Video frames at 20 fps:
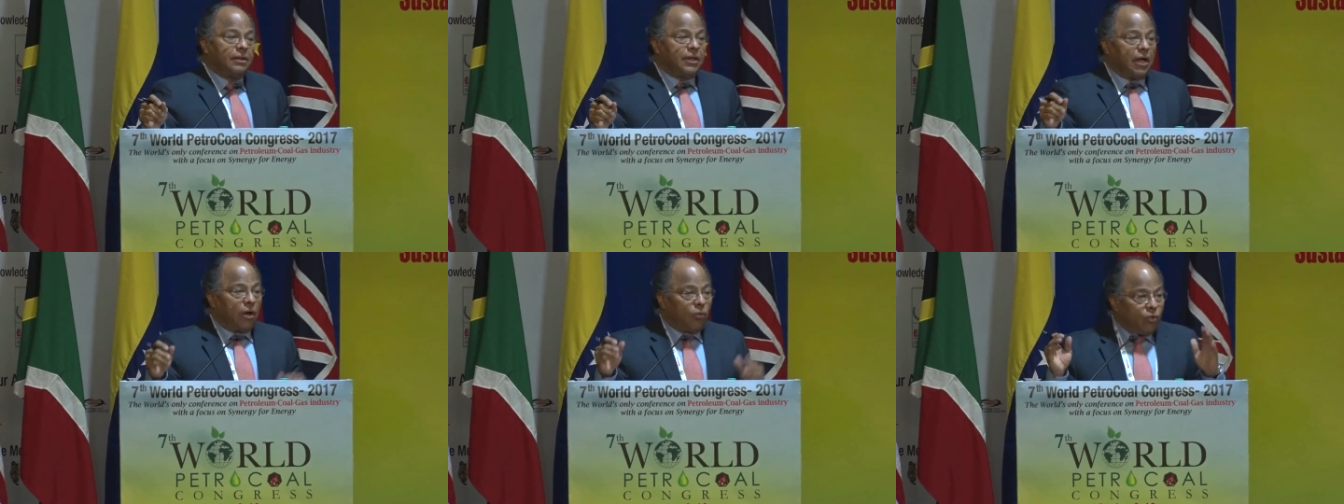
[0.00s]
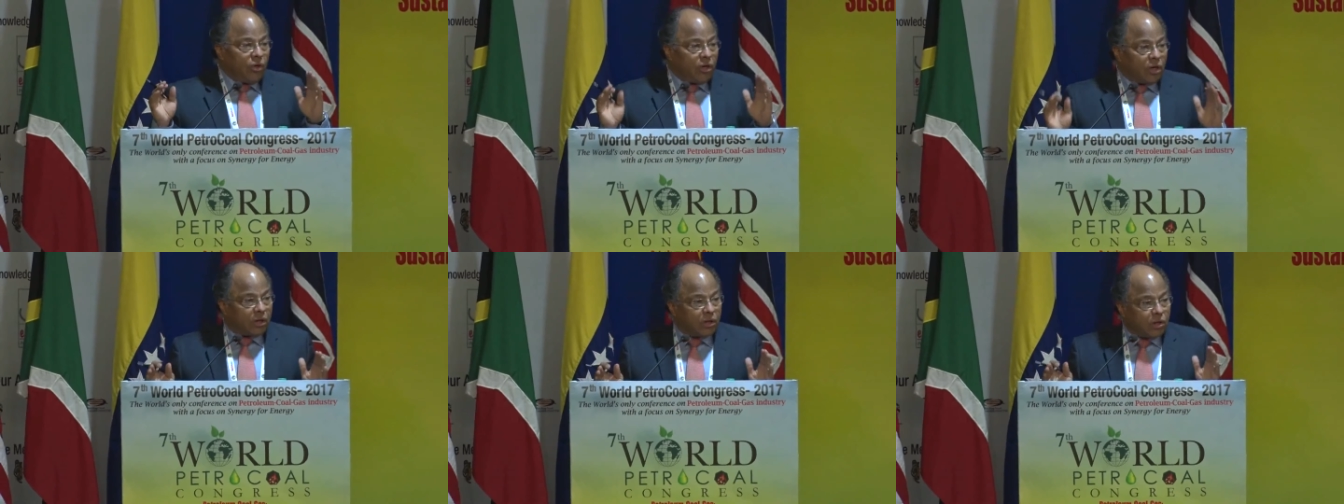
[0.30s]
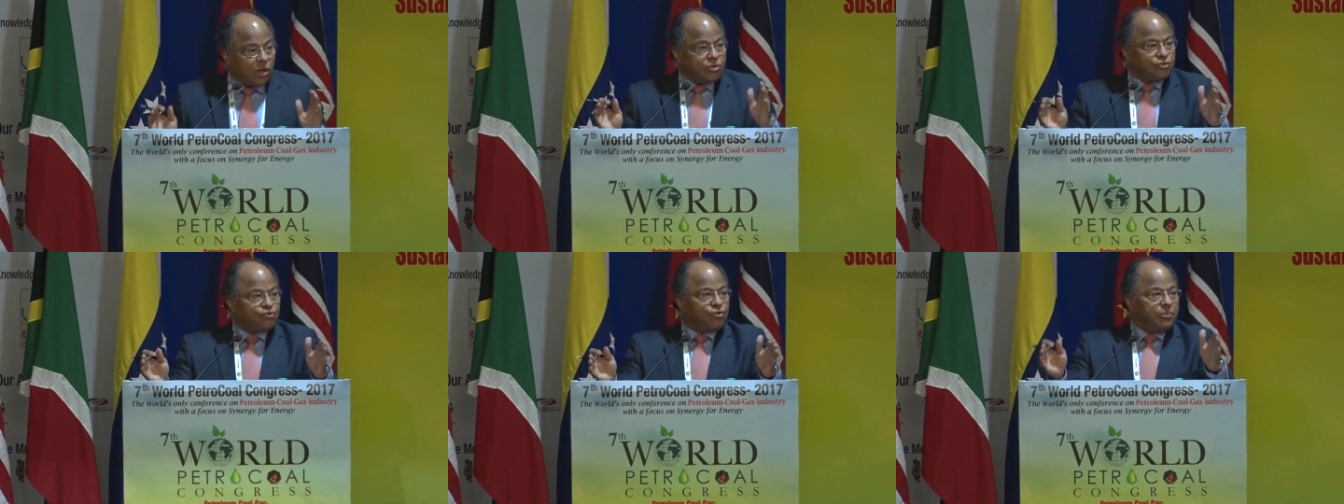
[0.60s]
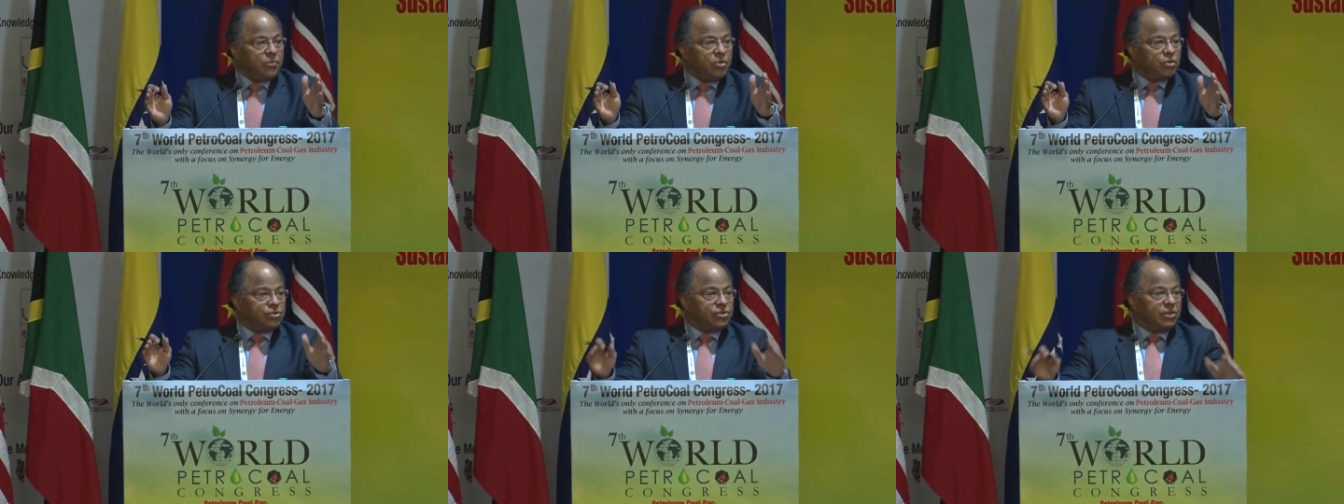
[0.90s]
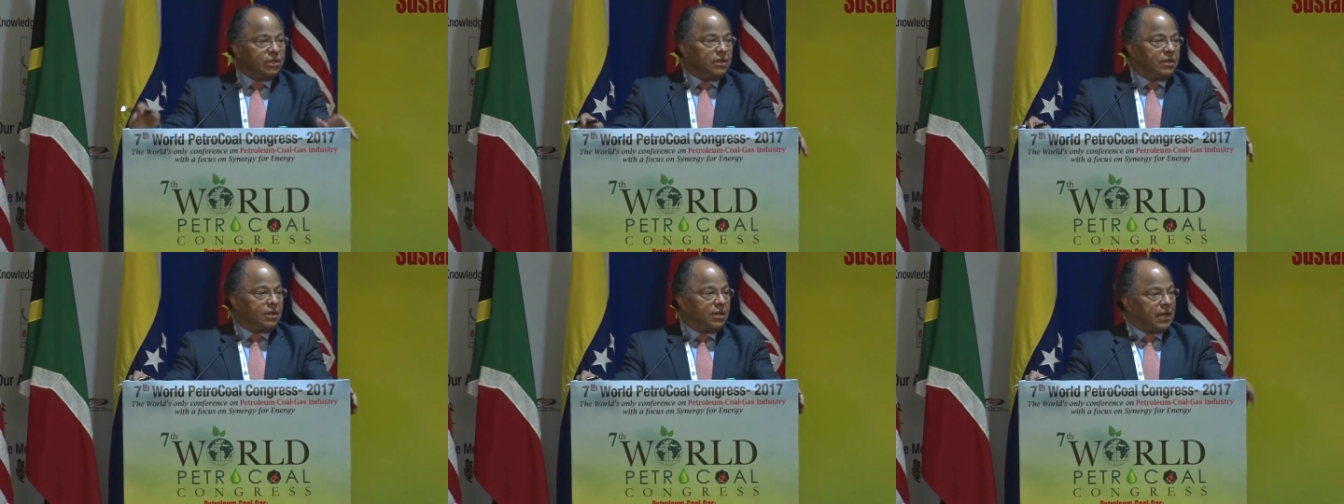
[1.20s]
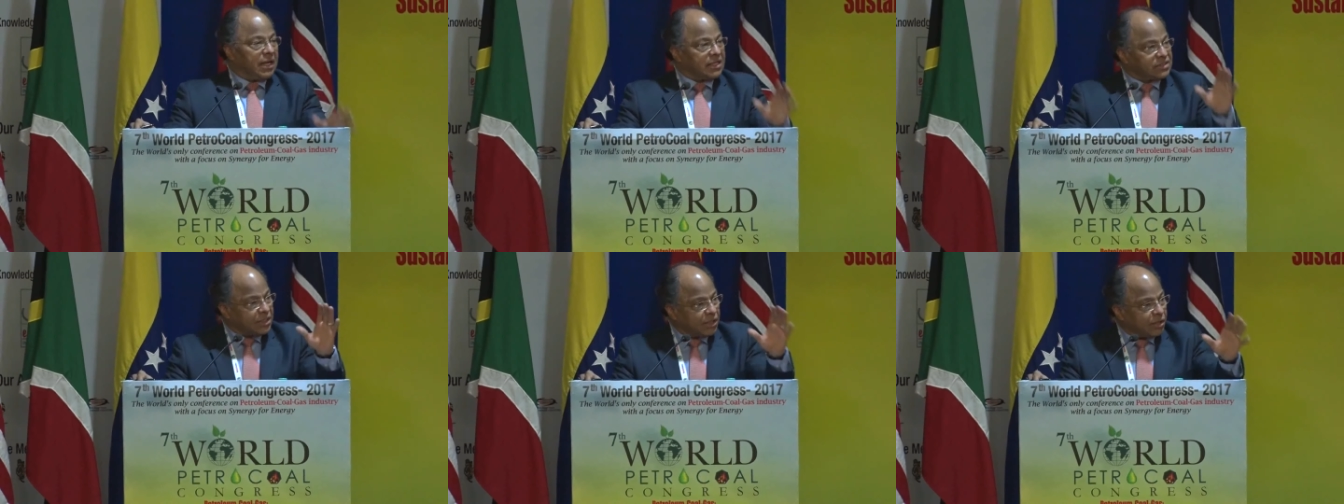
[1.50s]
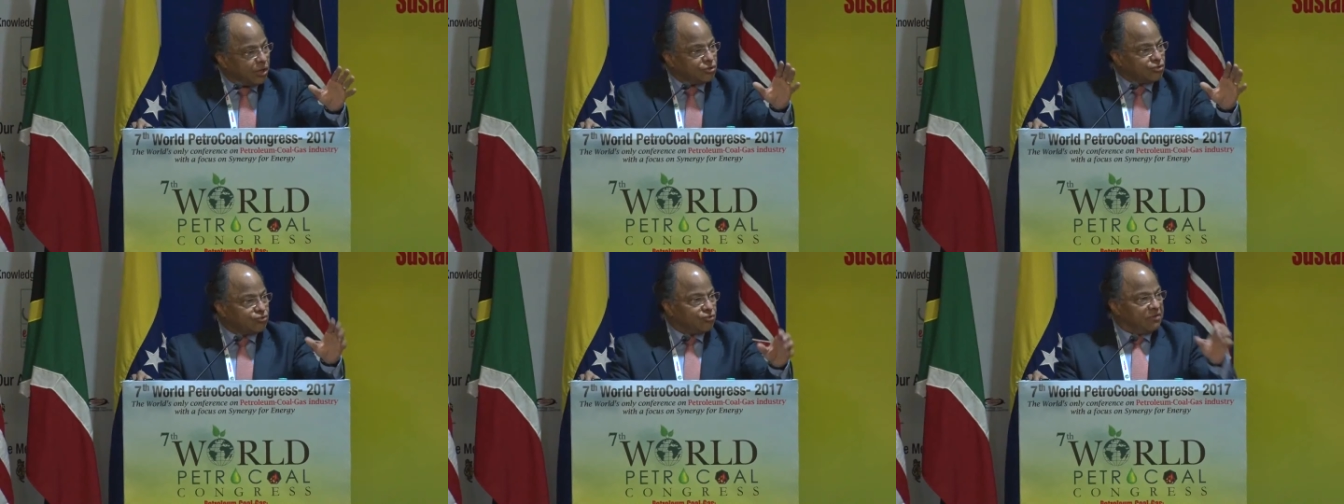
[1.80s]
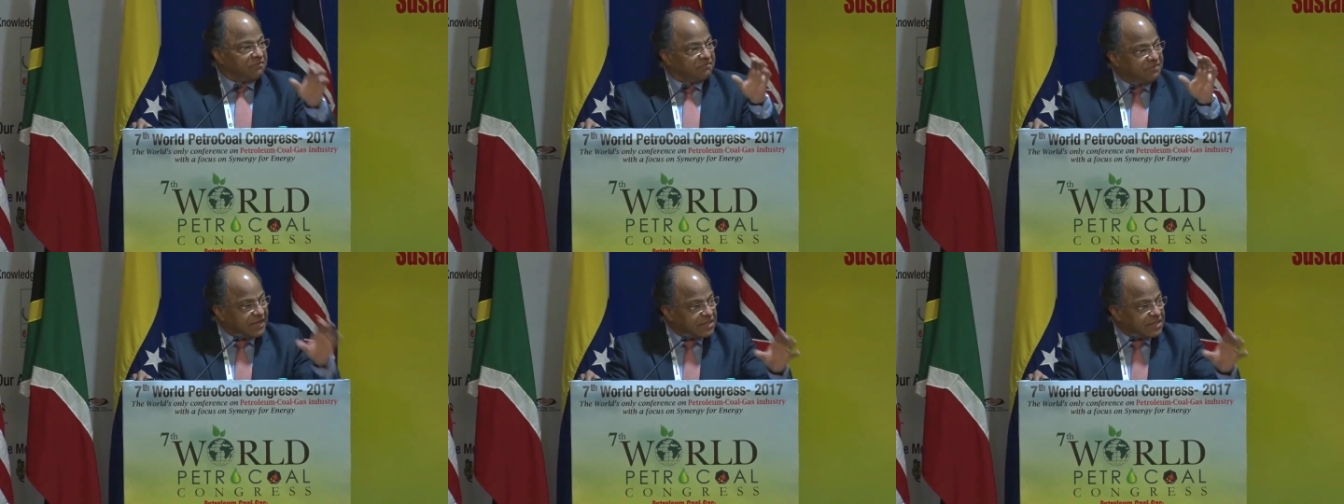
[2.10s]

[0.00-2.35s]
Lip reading: that we are contributing as a country.